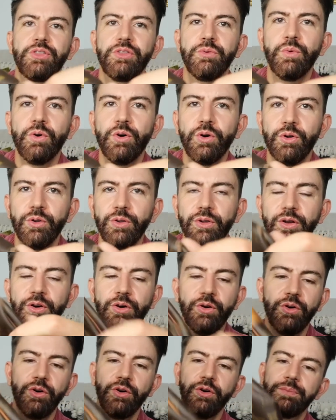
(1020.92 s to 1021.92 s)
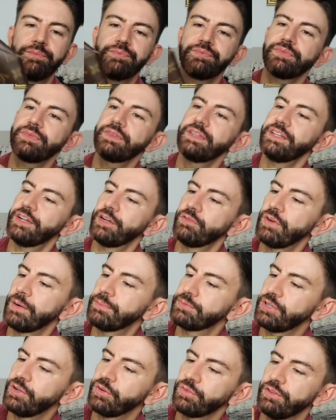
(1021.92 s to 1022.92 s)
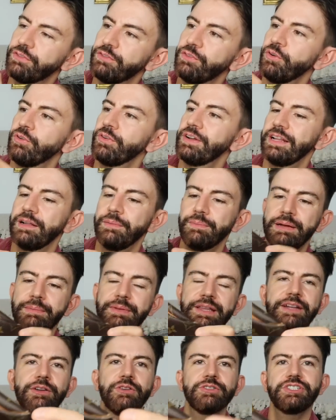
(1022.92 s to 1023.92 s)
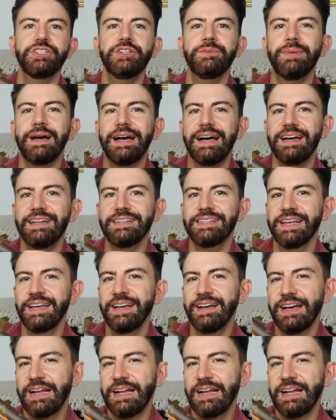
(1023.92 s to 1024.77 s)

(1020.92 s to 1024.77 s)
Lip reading: on the wall or, you know, rubbed along the floor a little bit. But they're not too bad.